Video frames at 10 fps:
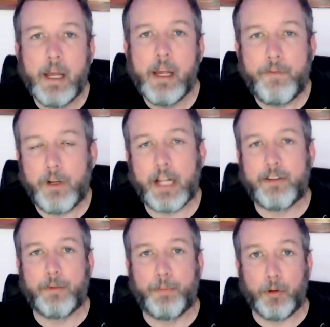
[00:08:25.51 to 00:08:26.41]
If you'd like to
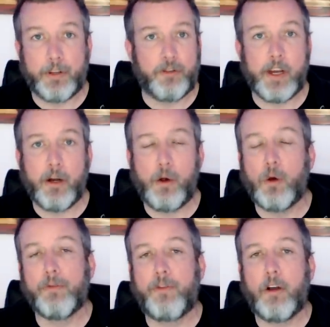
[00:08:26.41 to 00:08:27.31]
support this channel or
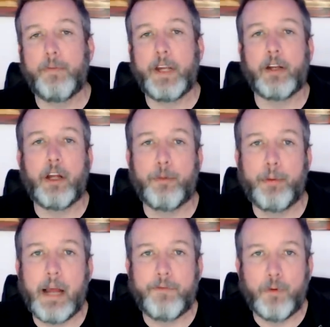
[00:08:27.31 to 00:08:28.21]
follow me on other
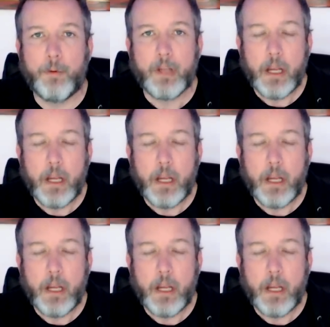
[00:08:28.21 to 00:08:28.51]
platforms,